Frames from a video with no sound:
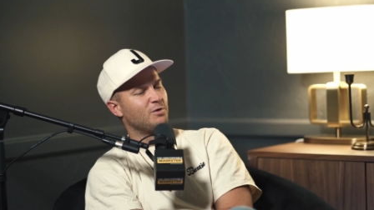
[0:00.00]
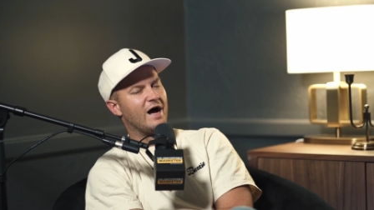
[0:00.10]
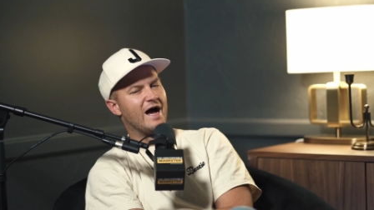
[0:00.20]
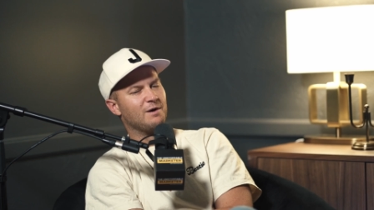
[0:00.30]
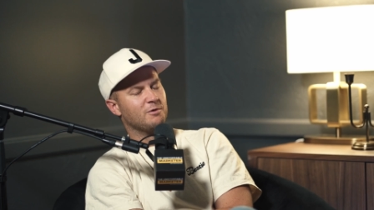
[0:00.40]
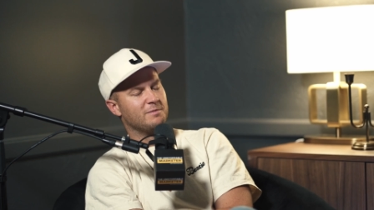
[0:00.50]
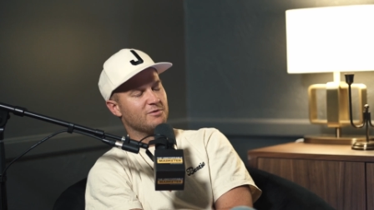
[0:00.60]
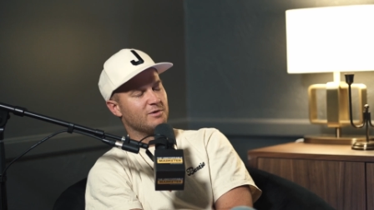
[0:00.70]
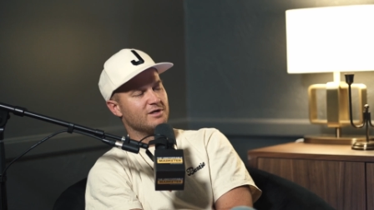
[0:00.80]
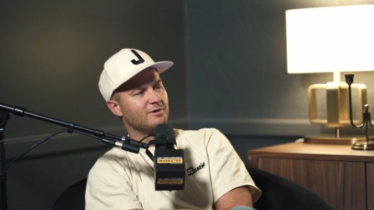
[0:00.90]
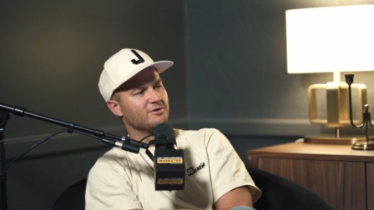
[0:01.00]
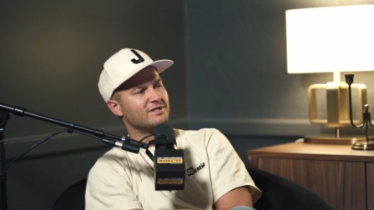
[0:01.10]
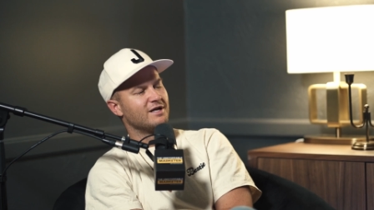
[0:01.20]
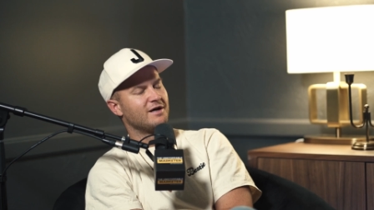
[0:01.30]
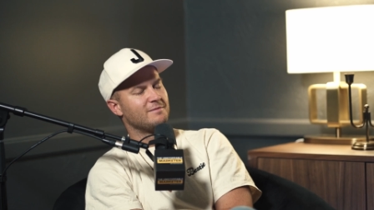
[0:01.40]
Well, I will be the one to post
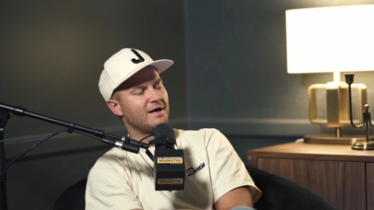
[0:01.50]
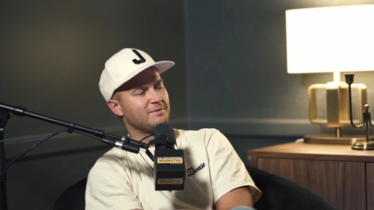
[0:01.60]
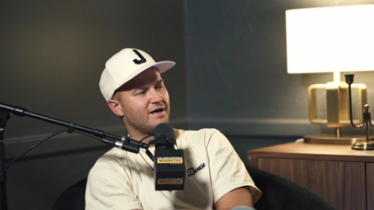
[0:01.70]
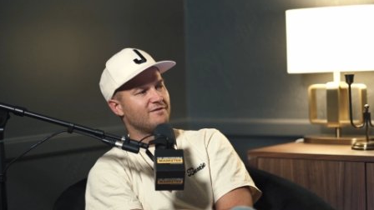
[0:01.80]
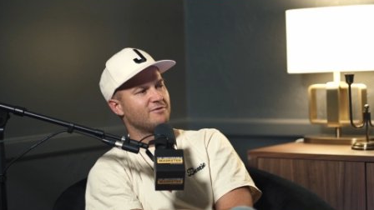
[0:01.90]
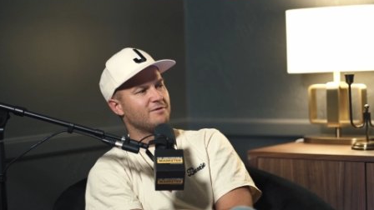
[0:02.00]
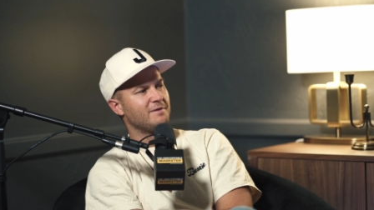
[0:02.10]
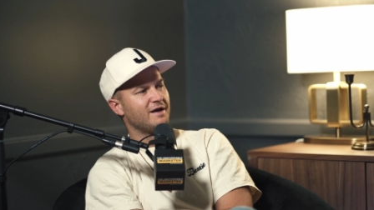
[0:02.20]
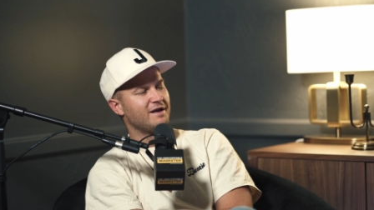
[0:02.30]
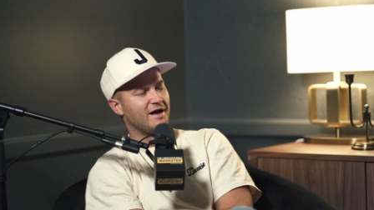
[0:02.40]
it on my platform, and